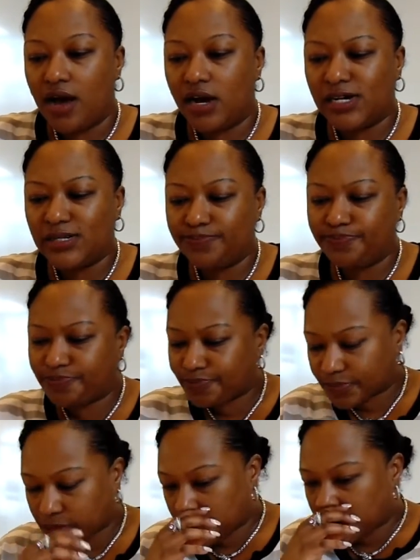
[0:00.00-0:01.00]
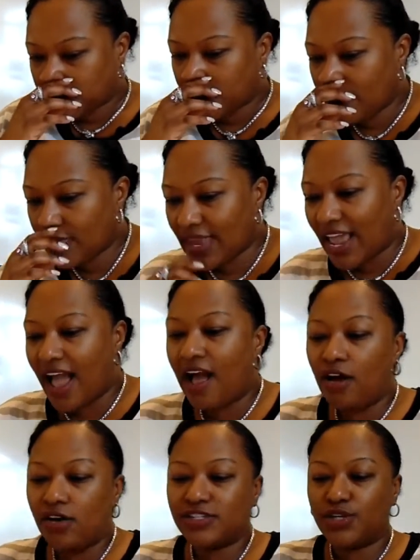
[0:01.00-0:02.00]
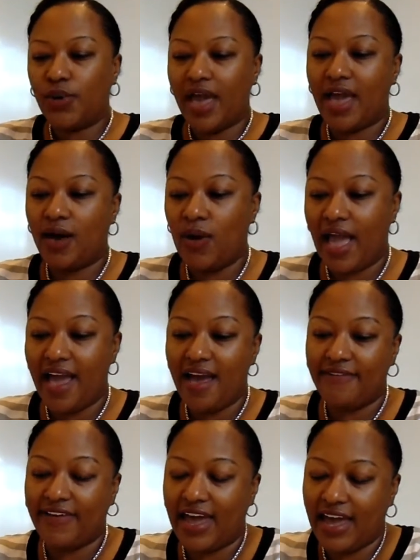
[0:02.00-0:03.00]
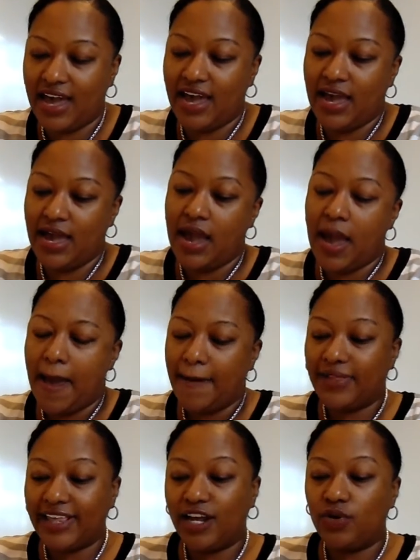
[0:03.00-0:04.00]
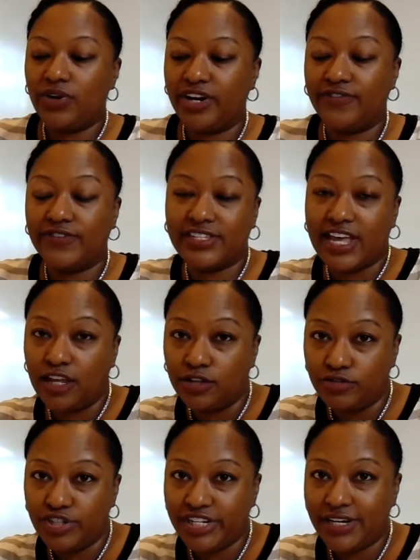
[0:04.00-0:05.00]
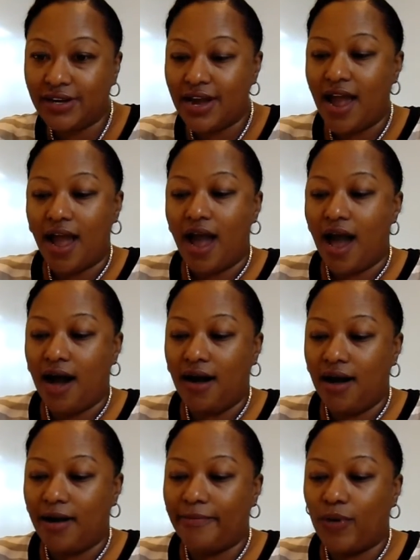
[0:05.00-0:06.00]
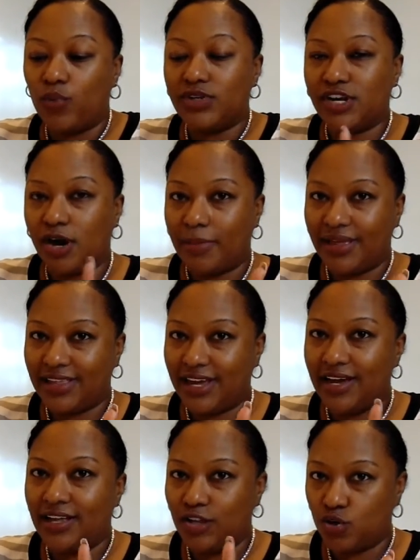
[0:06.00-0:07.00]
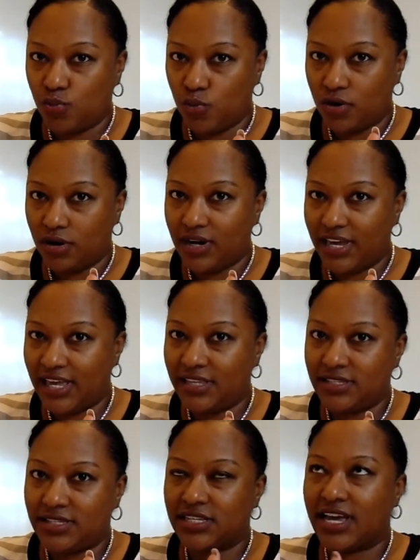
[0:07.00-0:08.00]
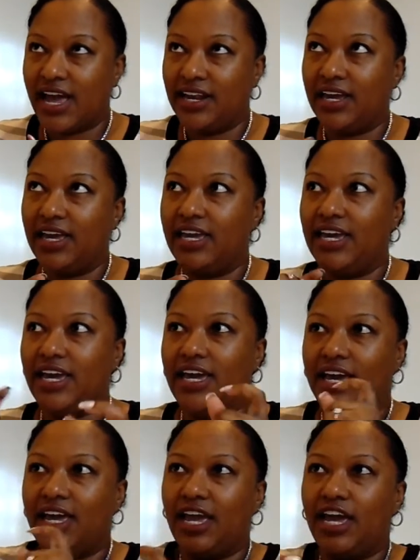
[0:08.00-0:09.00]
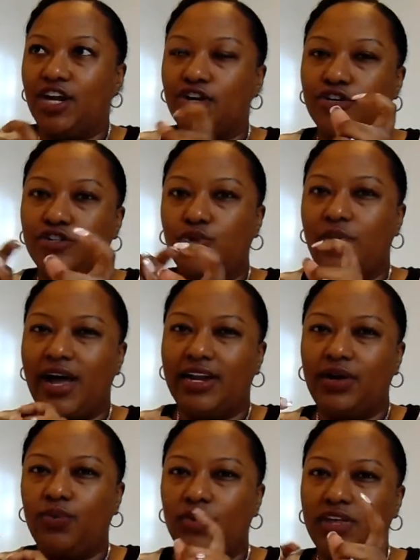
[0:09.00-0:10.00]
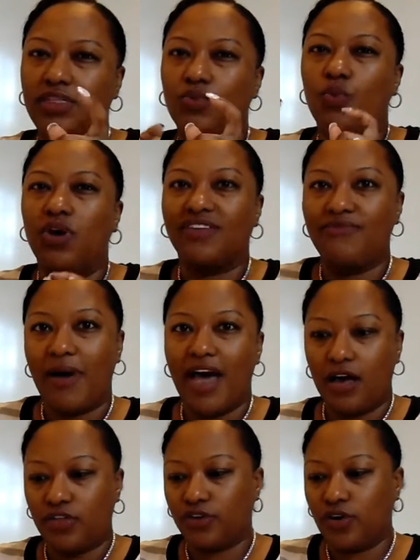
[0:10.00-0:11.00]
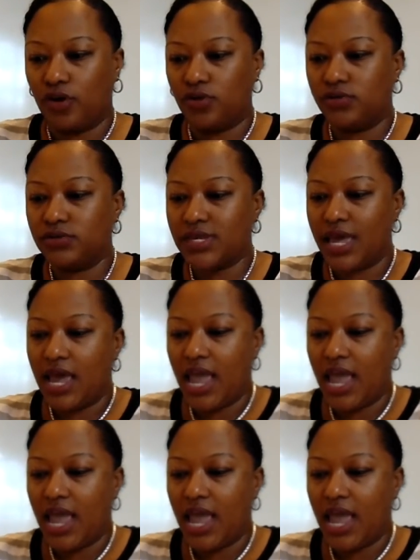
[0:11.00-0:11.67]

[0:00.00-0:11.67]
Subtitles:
I also have a plan on here for St. Lucia. We'll talk about that a little more. It's kind of intertwining with one of my other goals.